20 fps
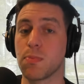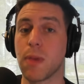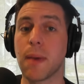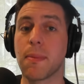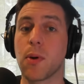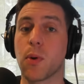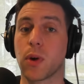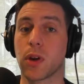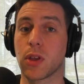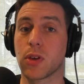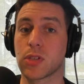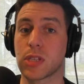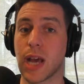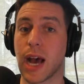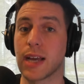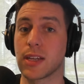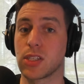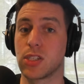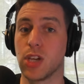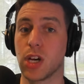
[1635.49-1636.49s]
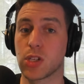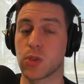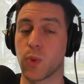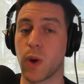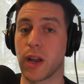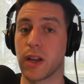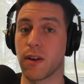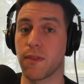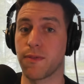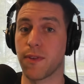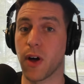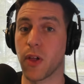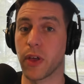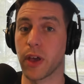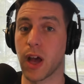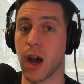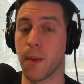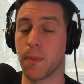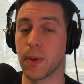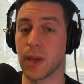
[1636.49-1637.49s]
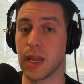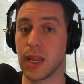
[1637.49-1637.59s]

Maybe one of those guys does wind up falling up